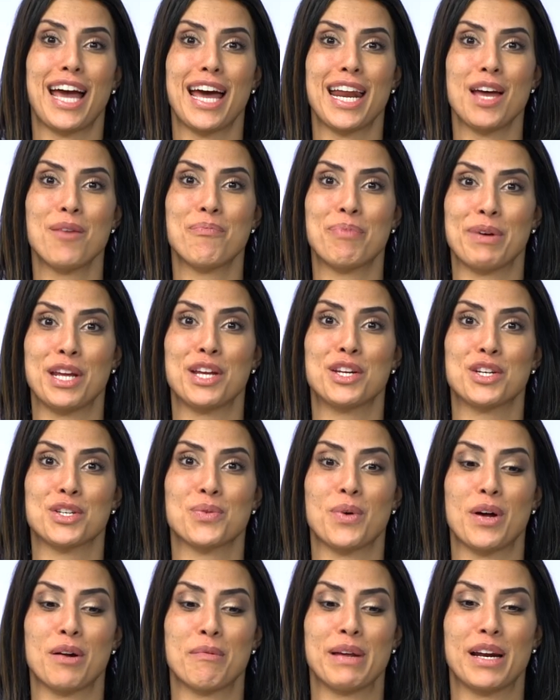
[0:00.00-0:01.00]
get it, but he just
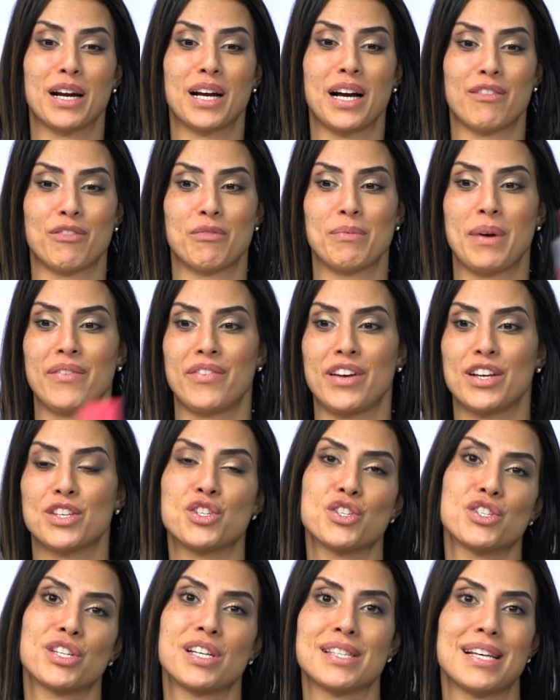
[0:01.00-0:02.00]
wanted me to cover my face
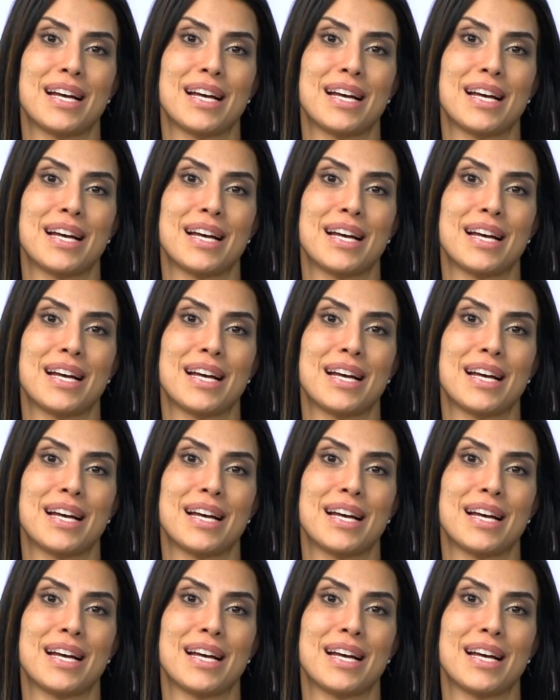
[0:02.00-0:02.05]
just because